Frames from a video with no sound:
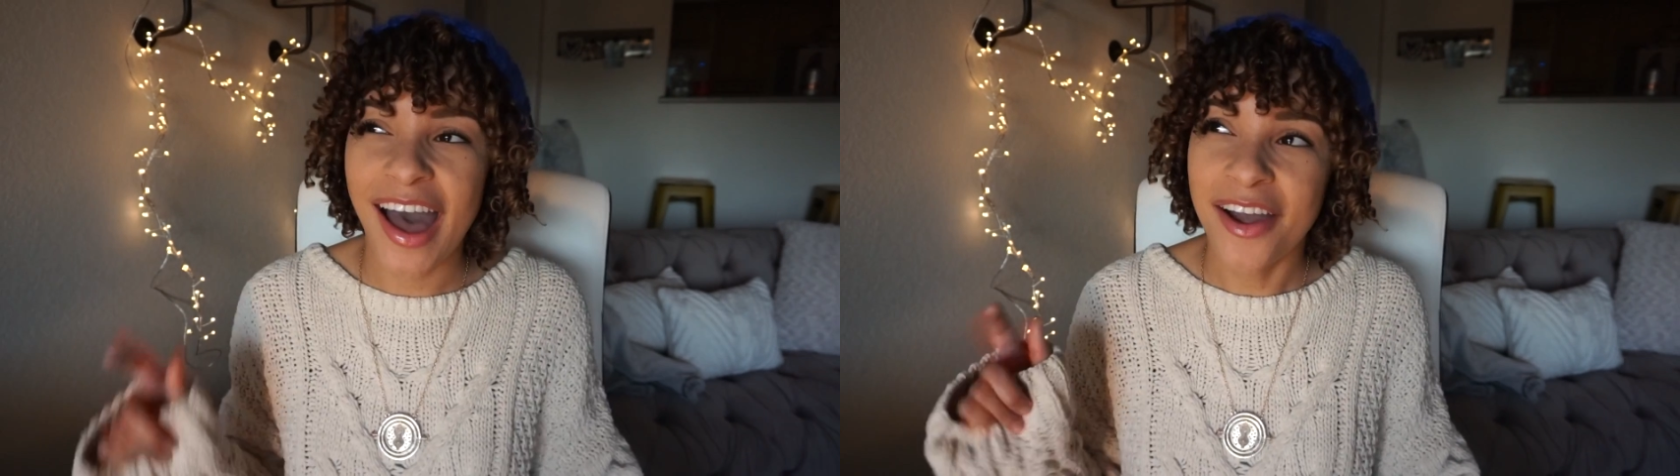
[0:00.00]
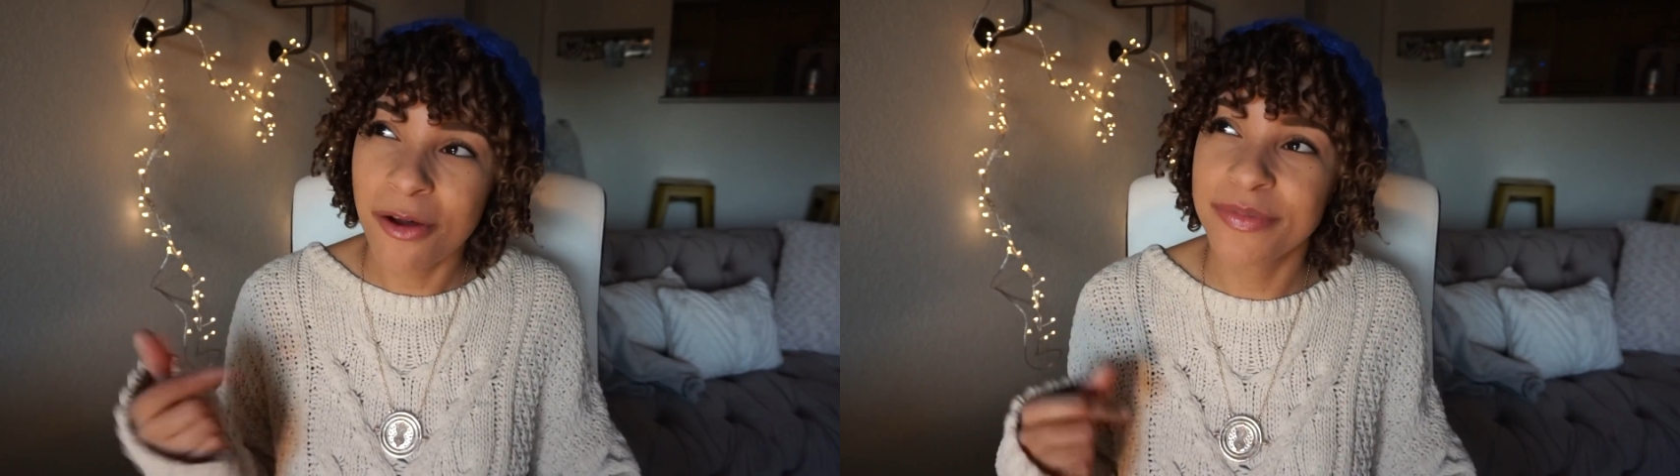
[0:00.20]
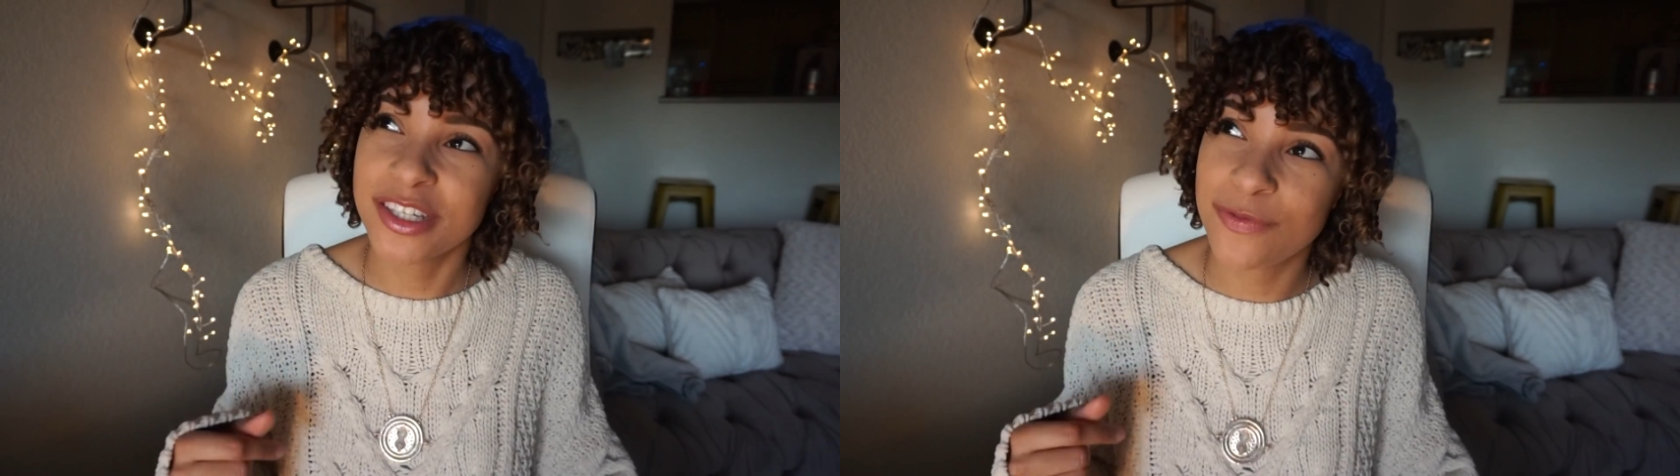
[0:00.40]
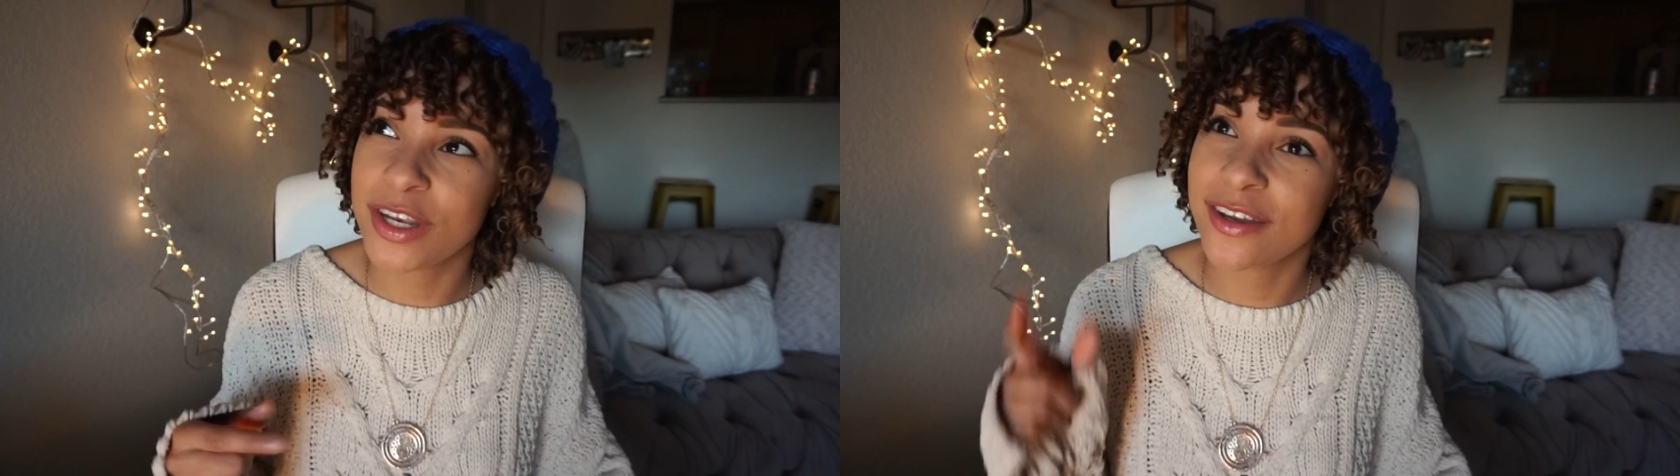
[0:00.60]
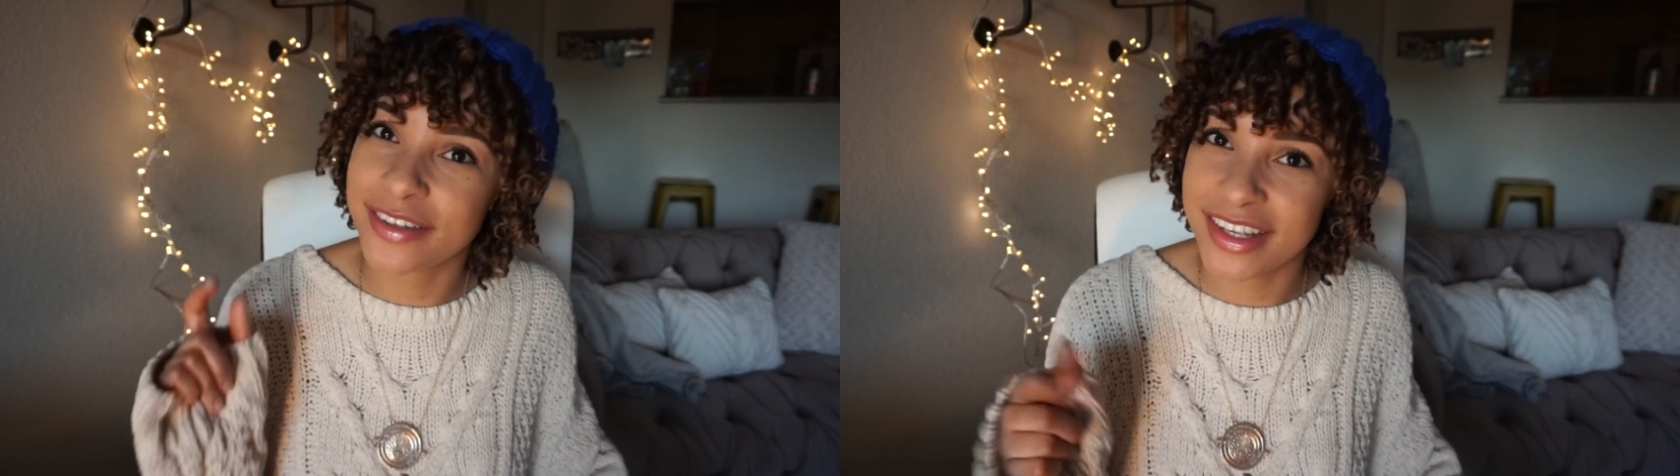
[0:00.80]
I hope this
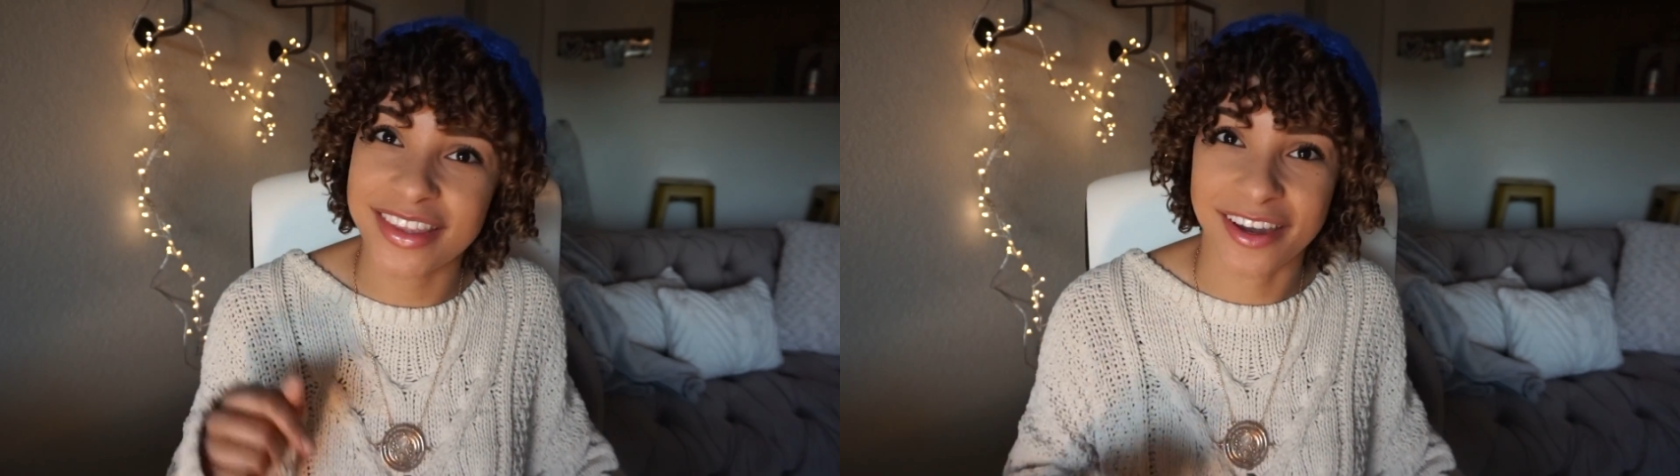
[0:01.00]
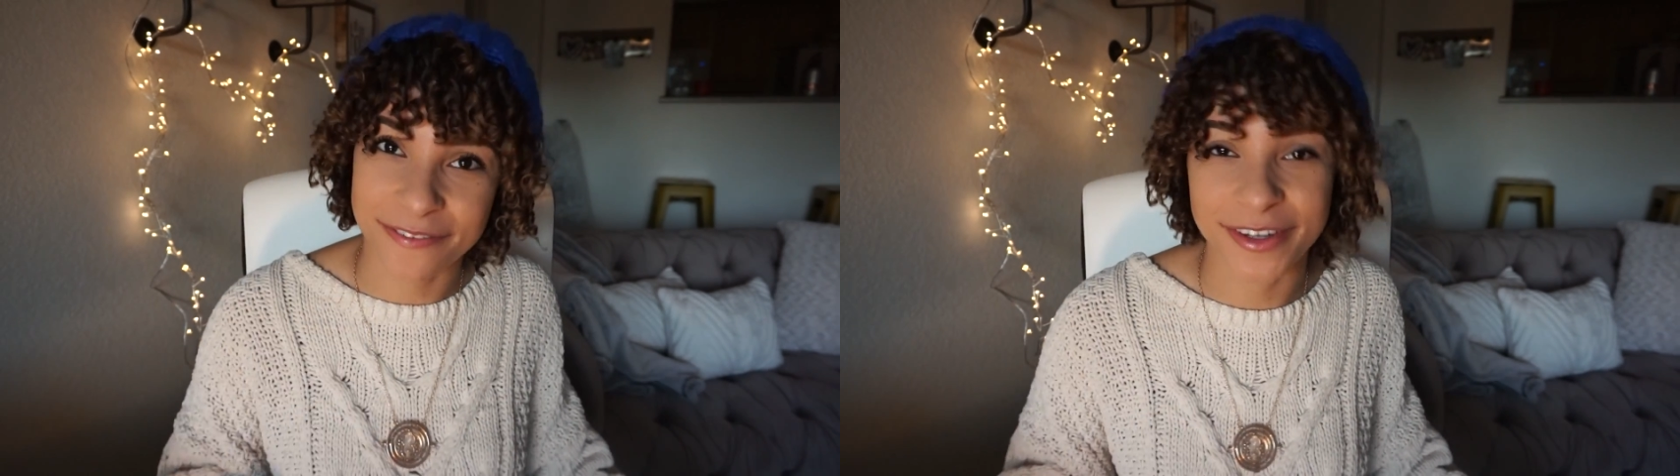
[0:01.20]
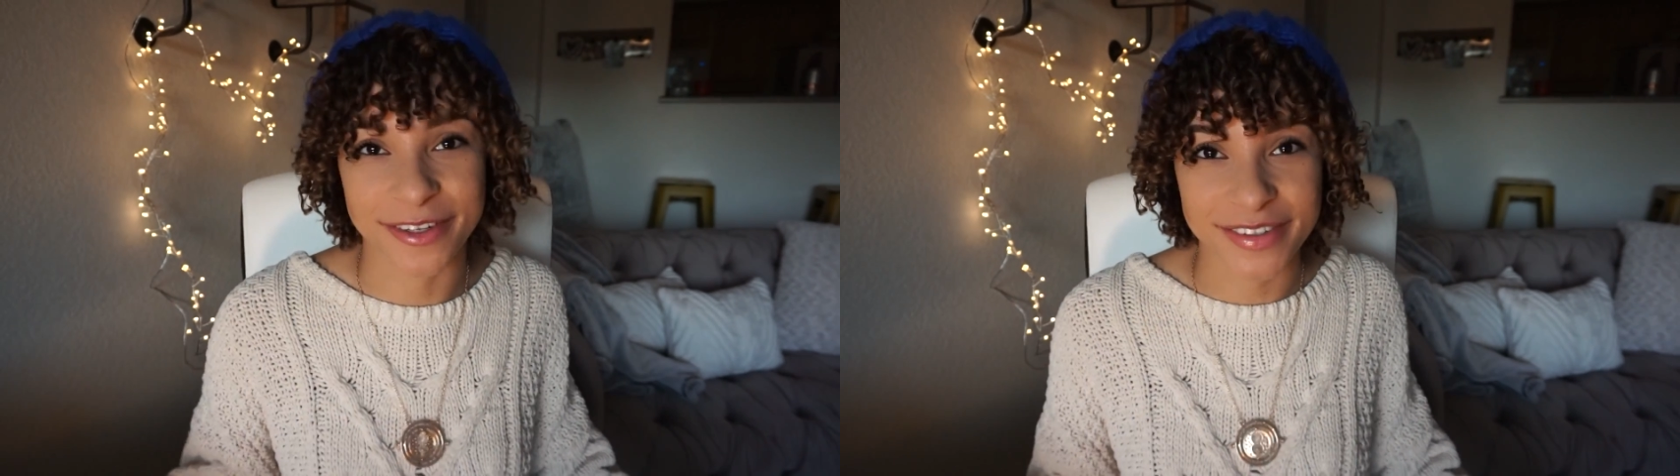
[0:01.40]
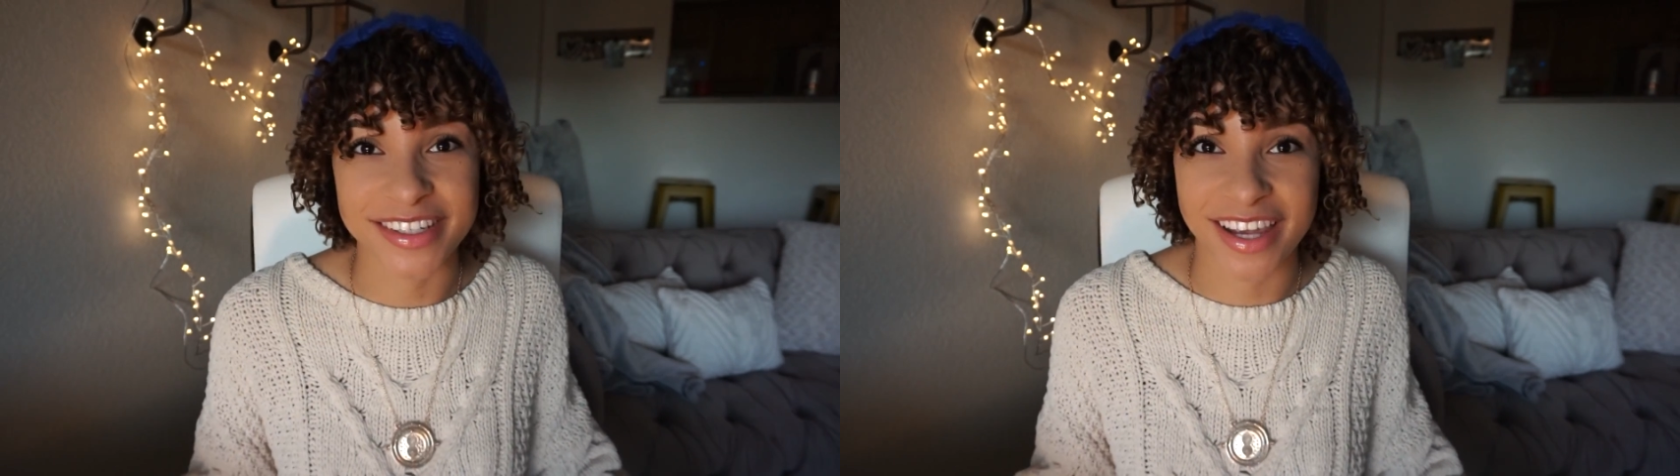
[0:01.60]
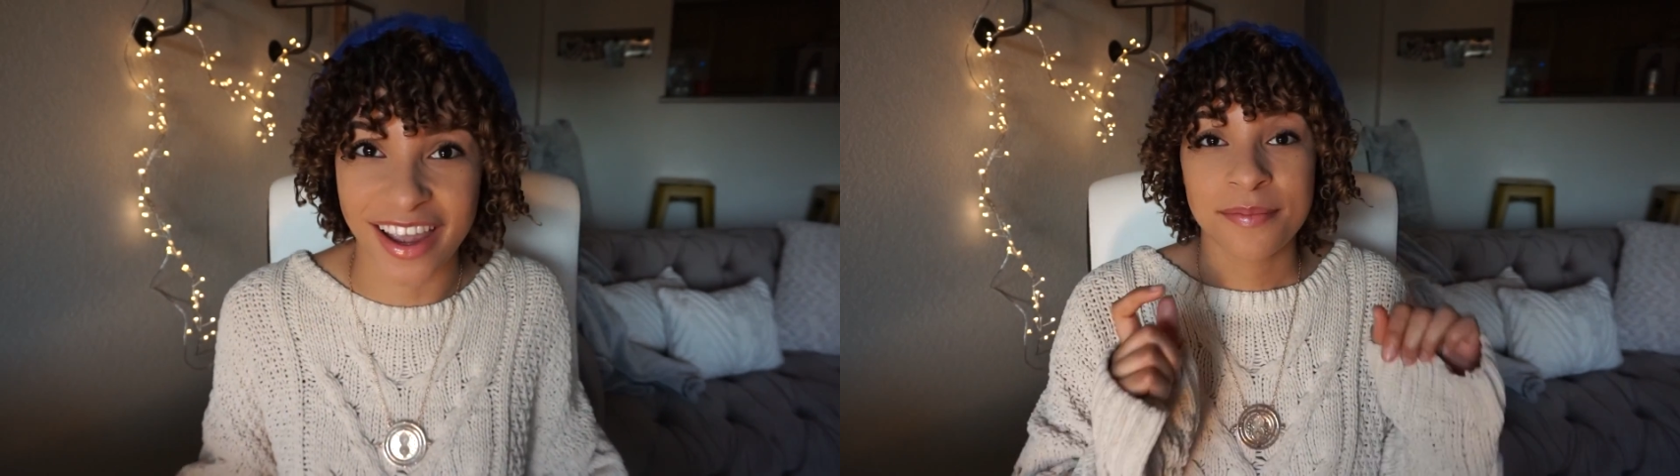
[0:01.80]
video did that for you
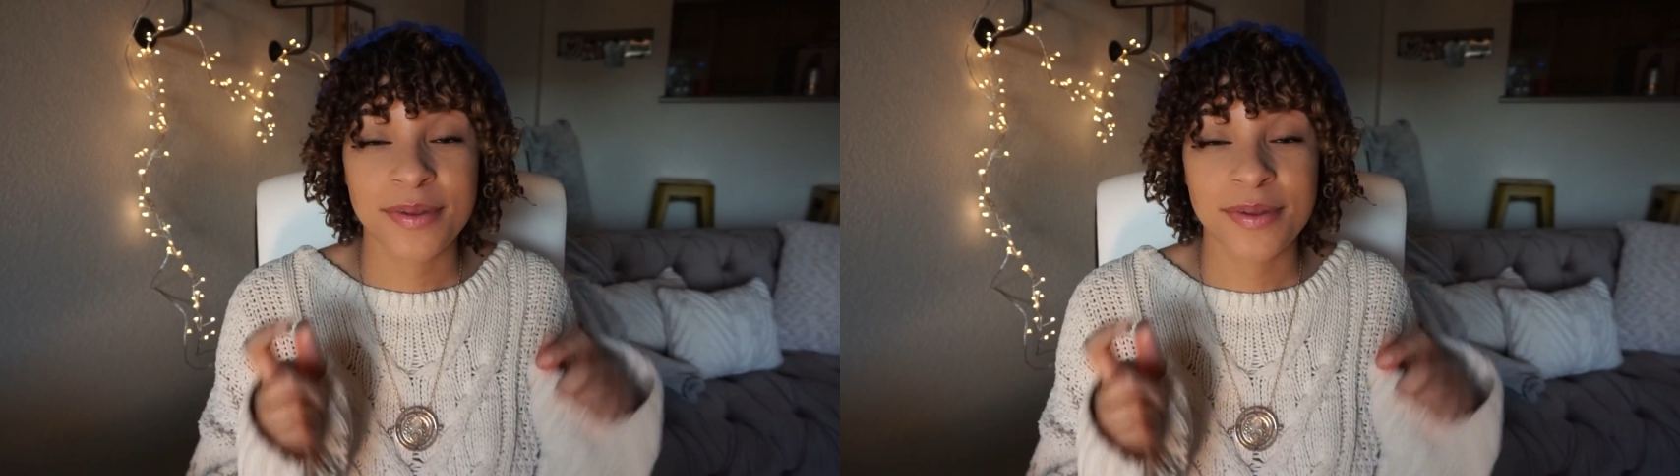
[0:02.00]
today.